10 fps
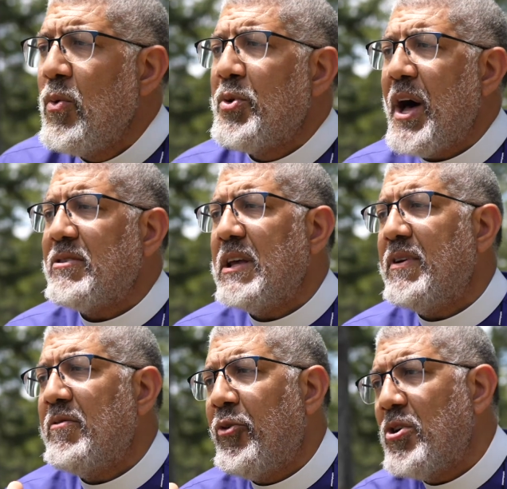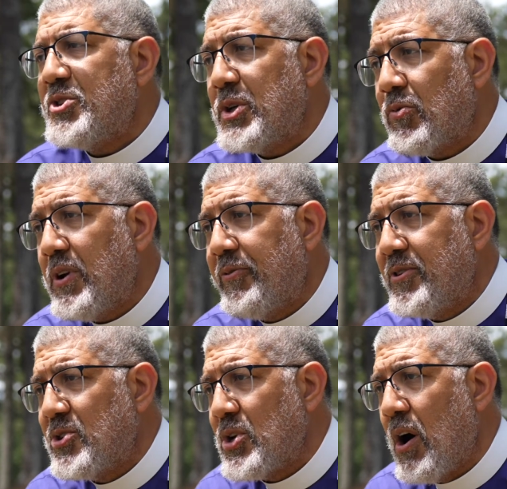Without giving voice to grief
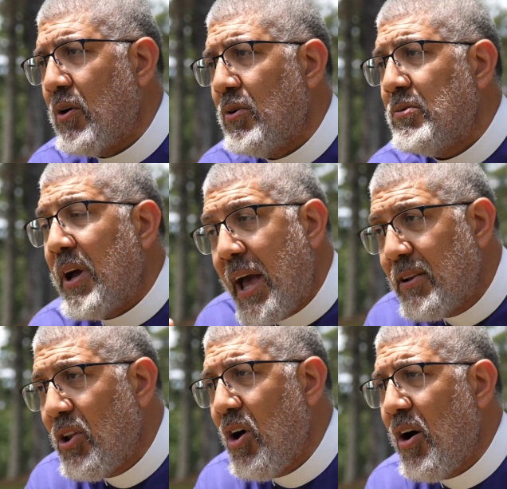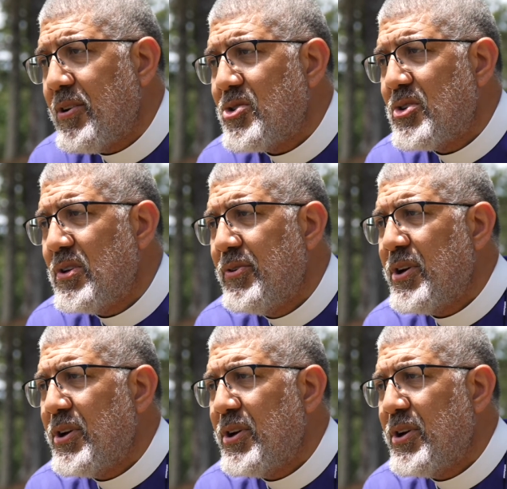and sorrow and loss,